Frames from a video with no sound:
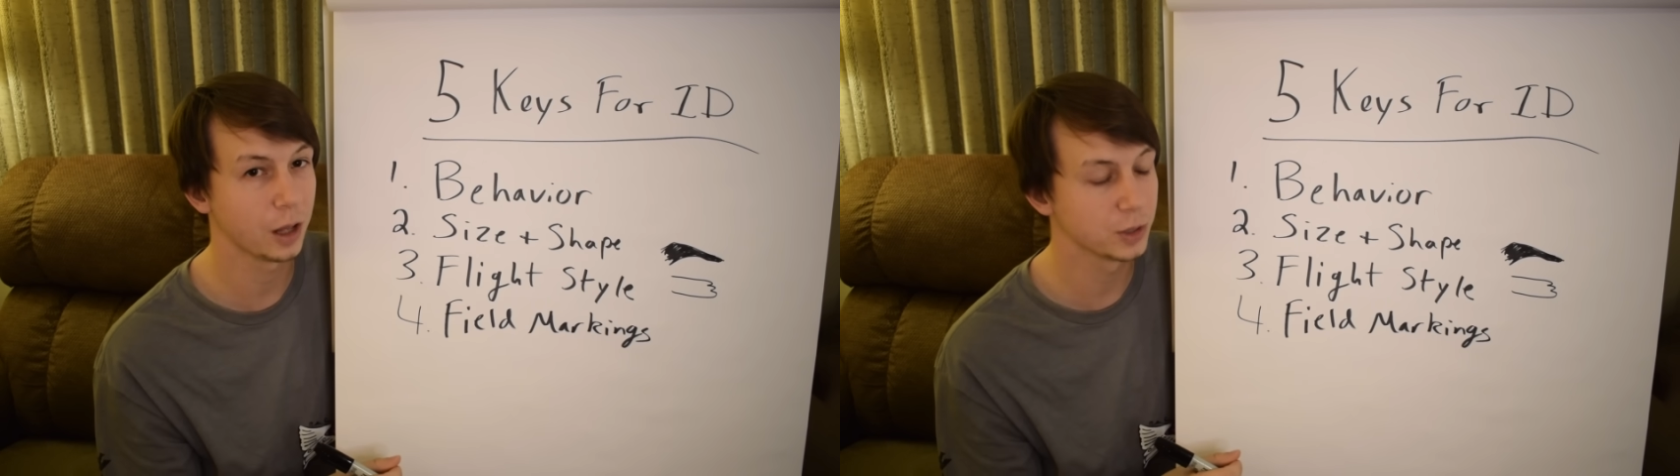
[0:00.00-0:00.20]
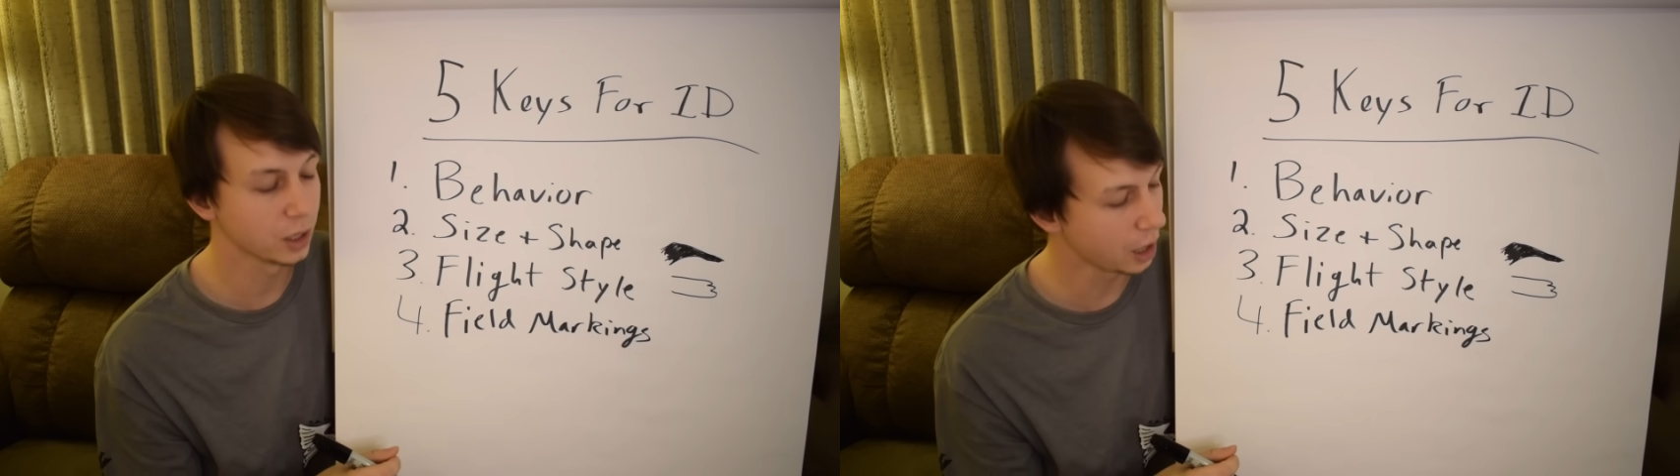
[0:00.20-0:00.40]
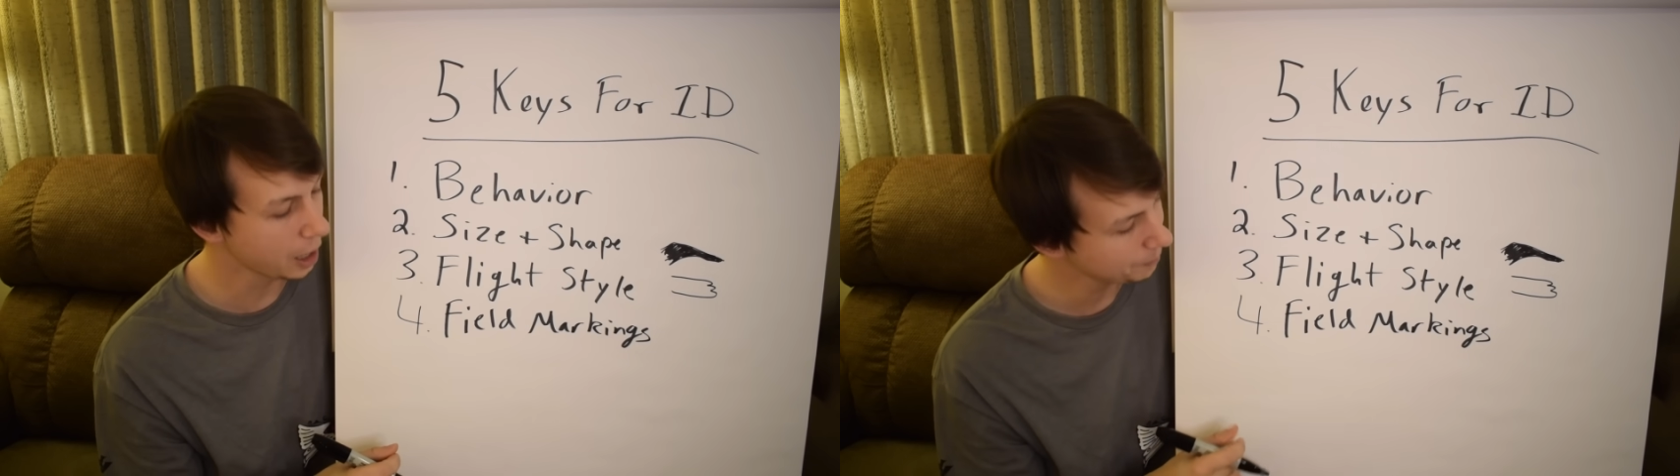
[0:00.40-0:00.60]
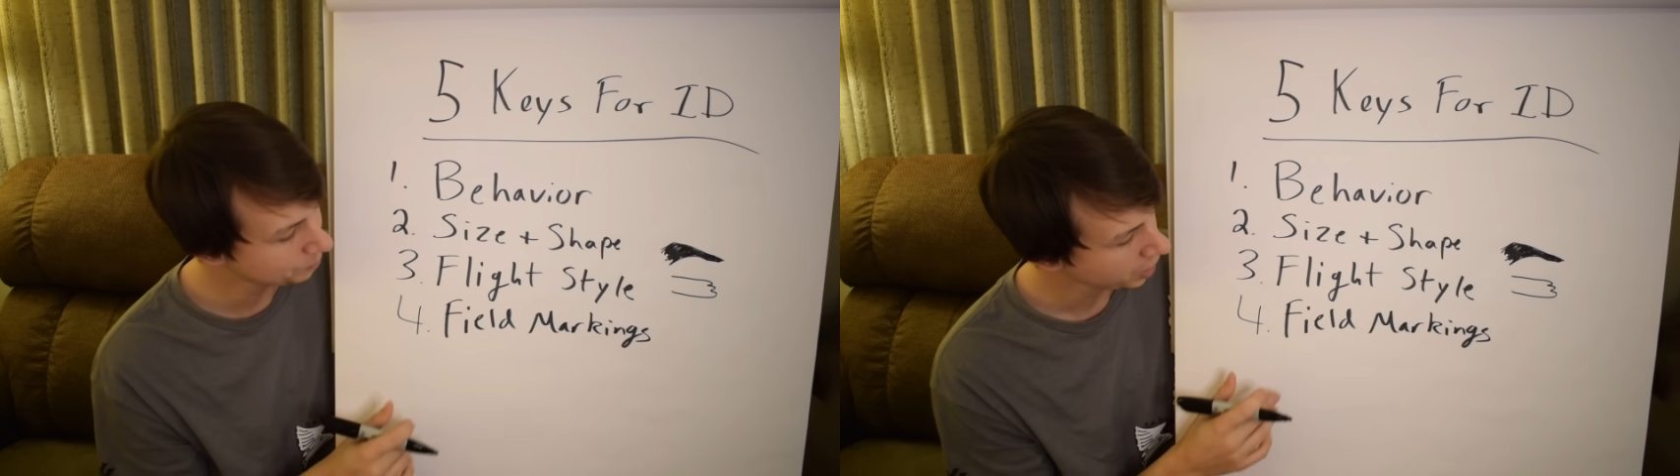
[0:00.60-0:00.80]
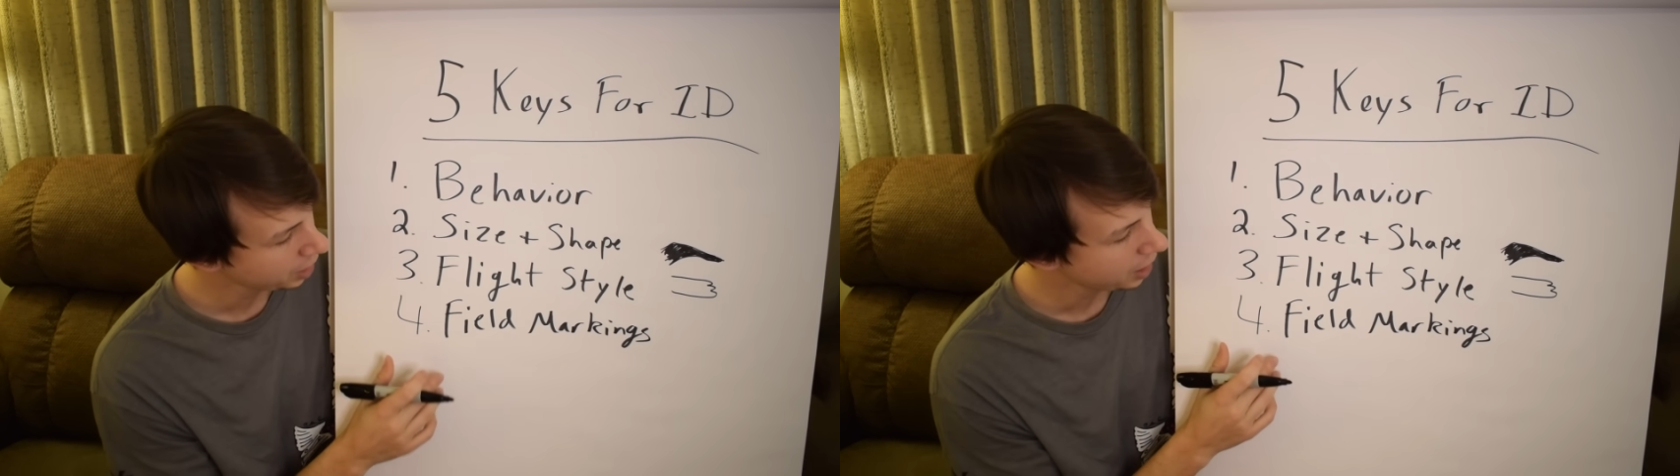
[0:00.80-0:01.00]
helps a lot.
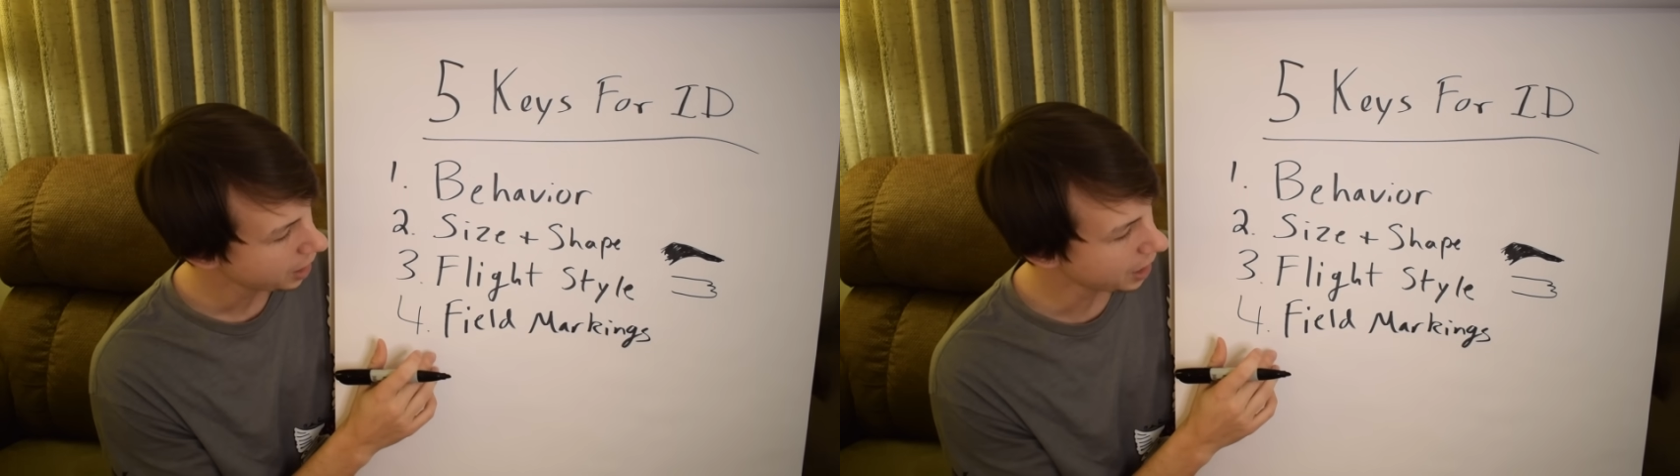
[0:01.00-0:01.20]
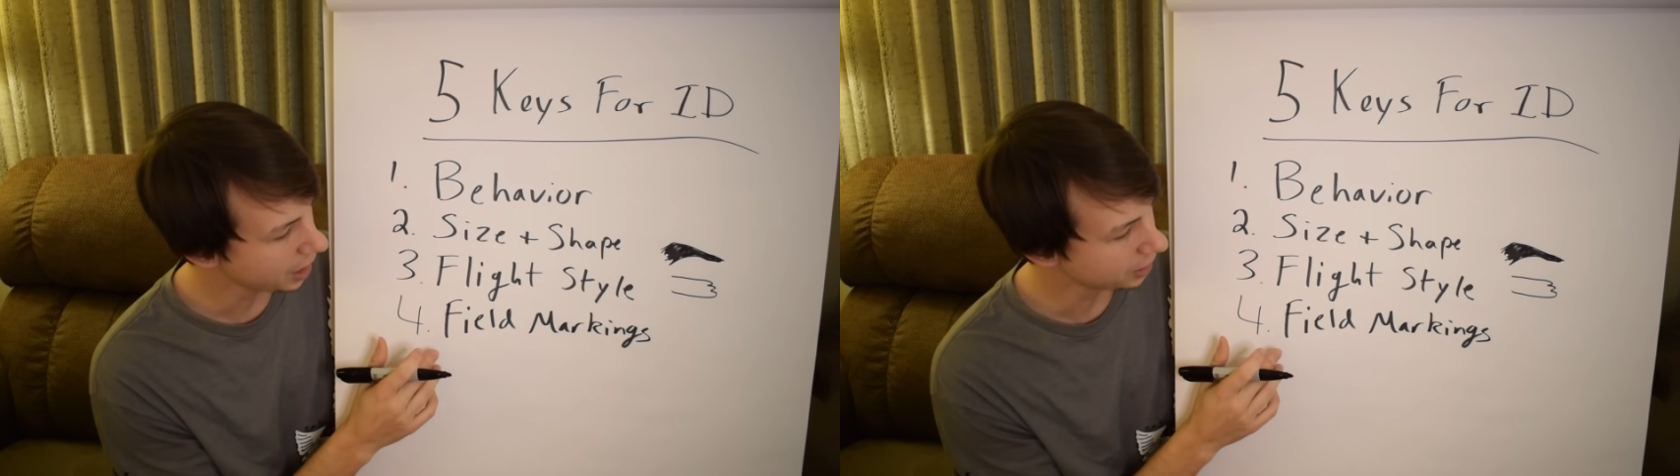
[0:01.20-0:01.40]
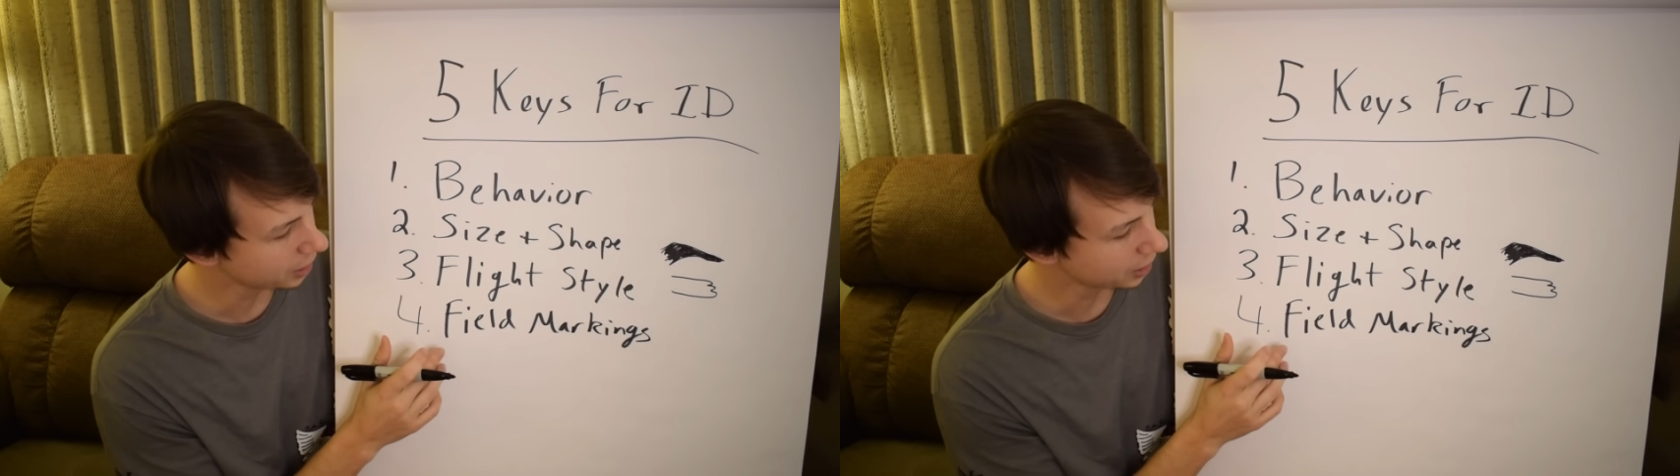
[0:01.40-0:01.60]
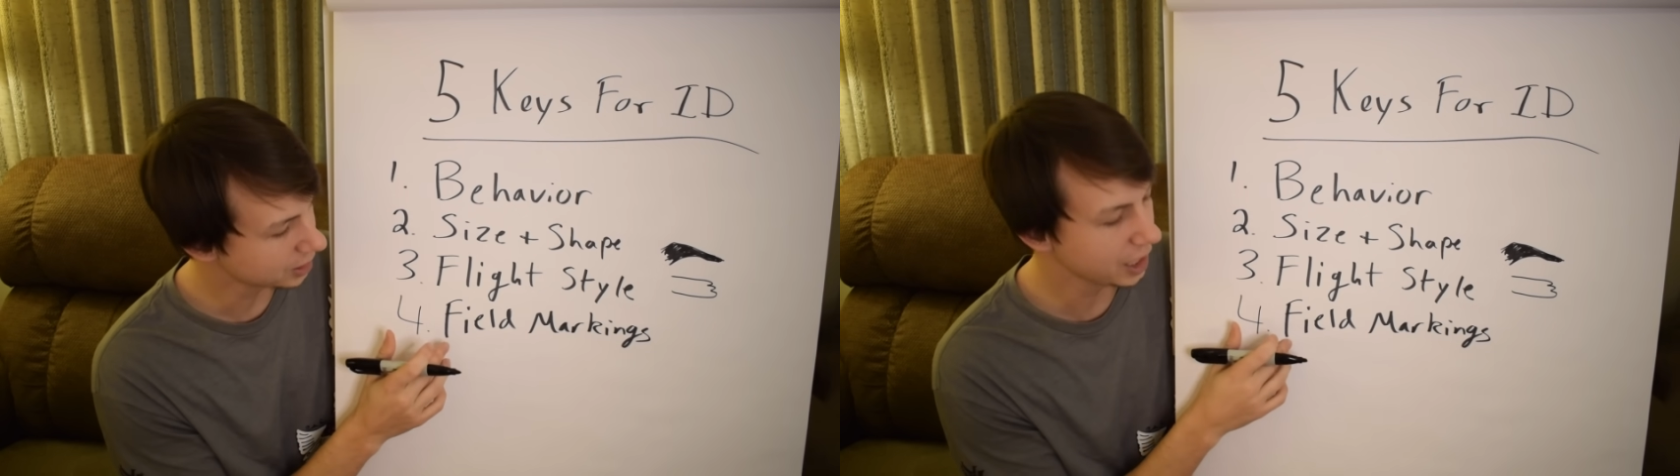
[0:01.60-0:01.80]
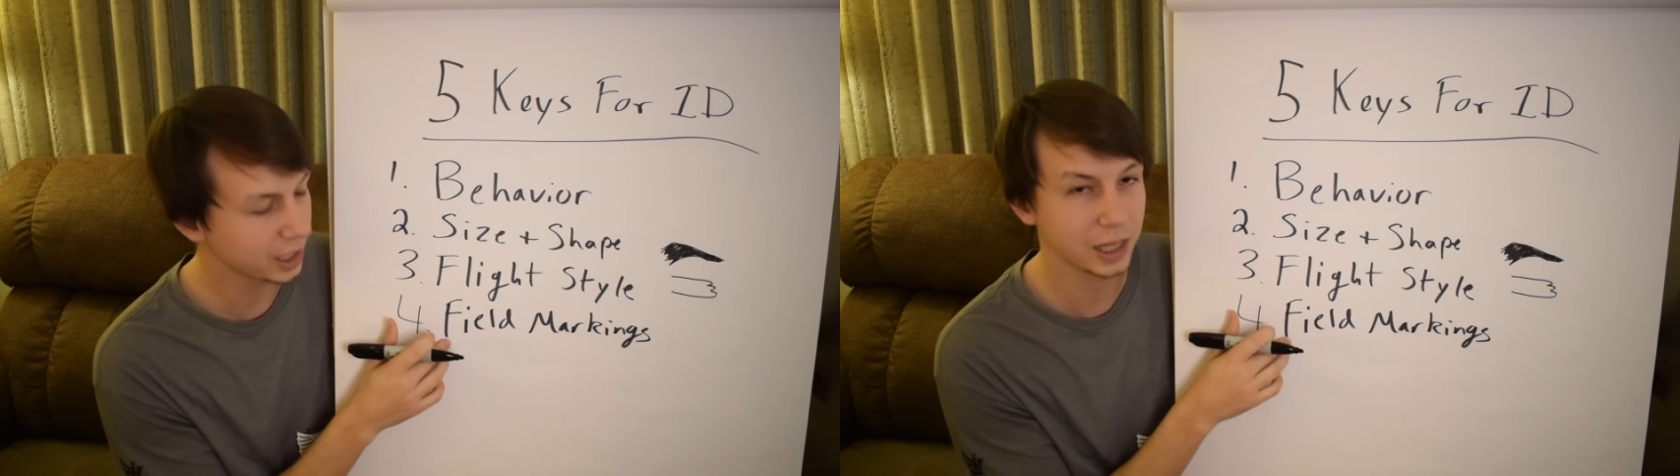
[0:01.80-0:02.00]

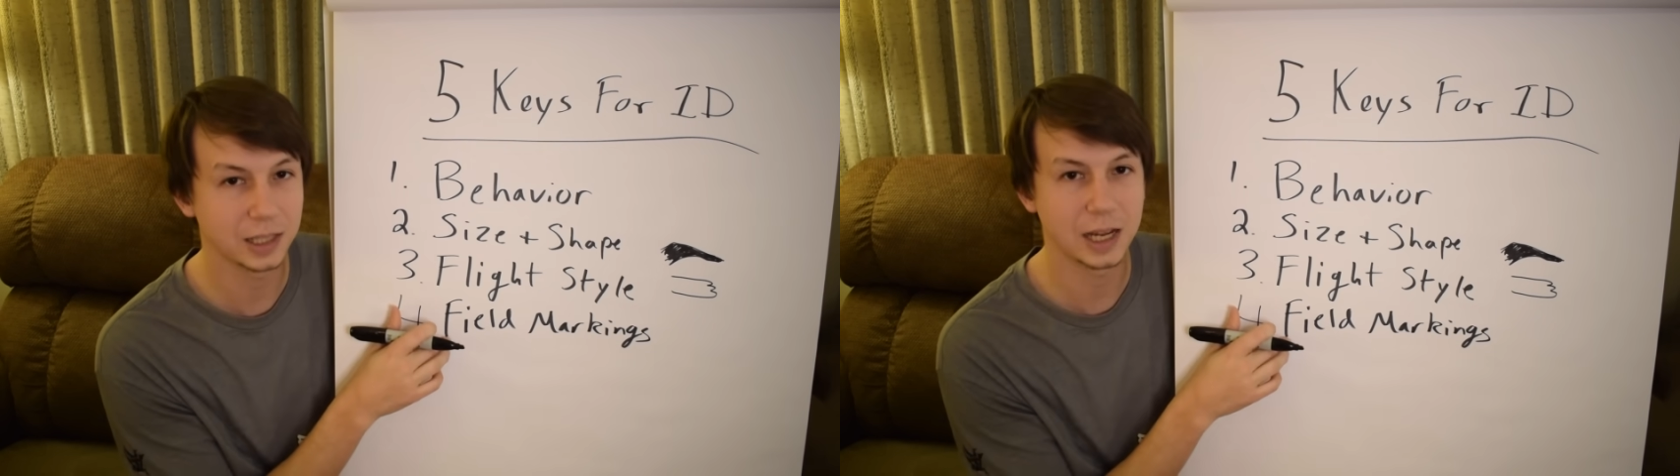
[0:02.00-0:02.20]
And taking it